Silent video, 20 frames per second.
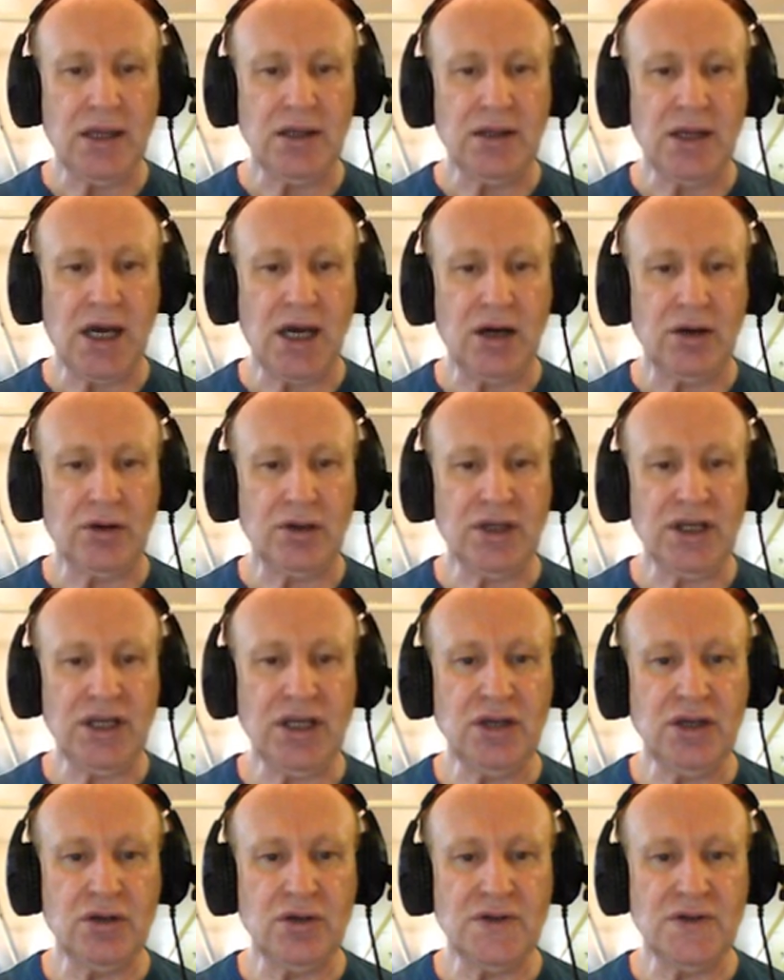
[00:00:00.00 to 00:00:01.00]
Now,
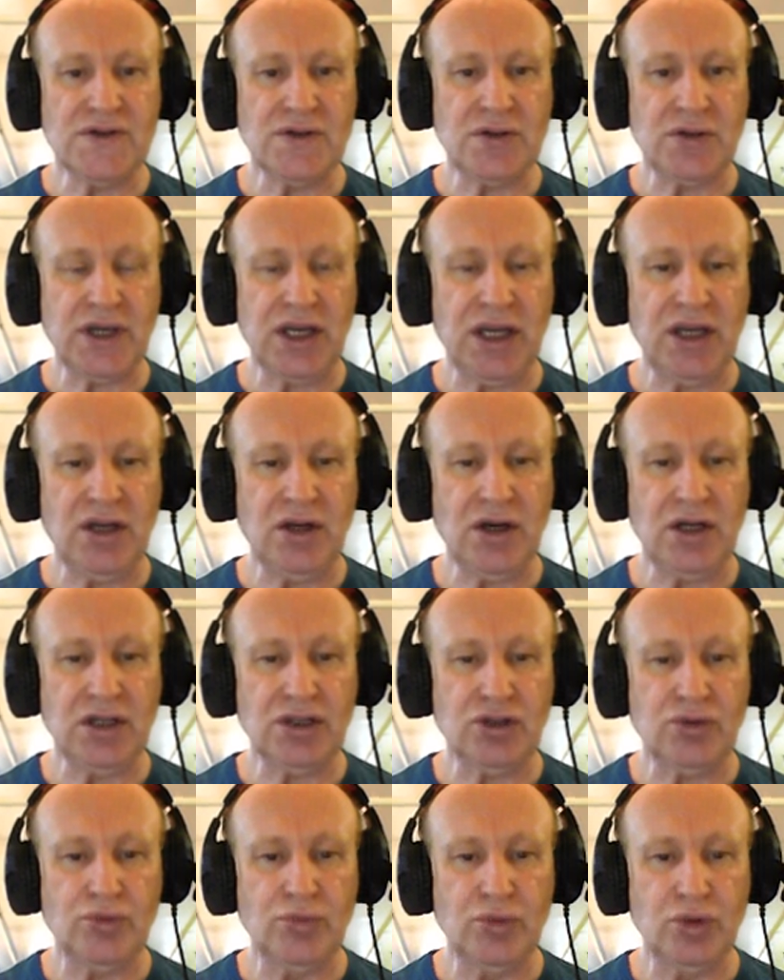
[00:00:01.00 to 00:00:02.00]
king also
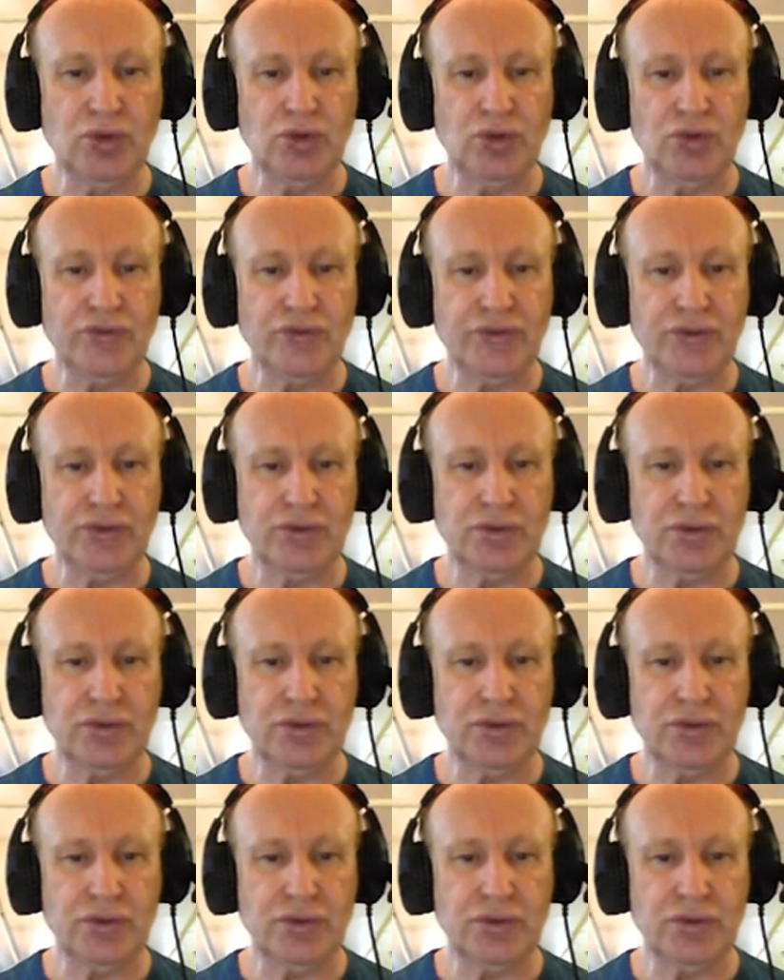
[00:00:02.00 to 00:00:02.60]
cannot move